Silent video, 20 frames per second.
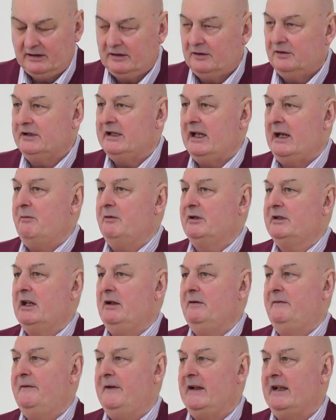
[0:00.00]
because they were
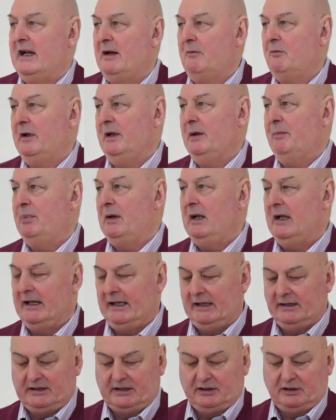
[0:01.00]
so fed up with the
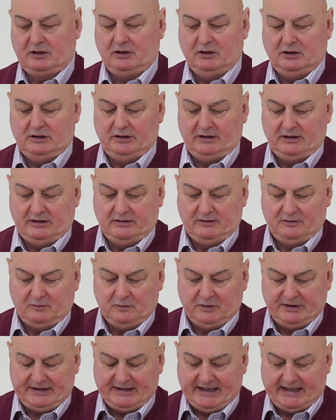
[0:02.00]
plagues that God
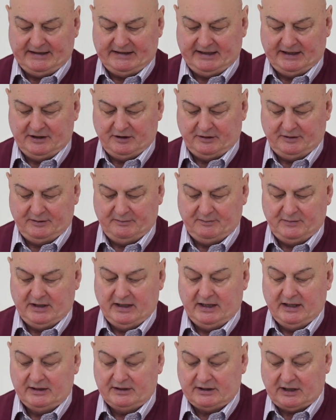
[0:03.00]
was sending them.
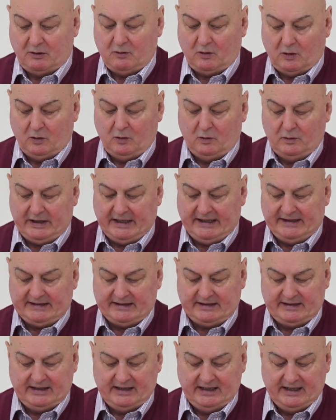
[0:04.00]
So all
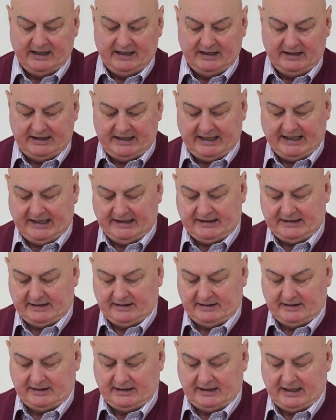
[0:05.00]
this did
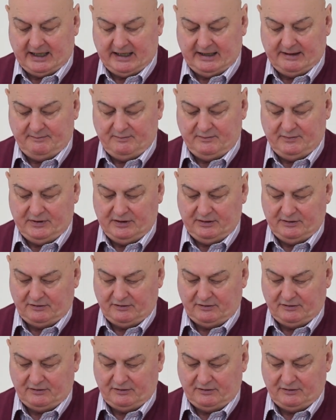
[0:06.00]
come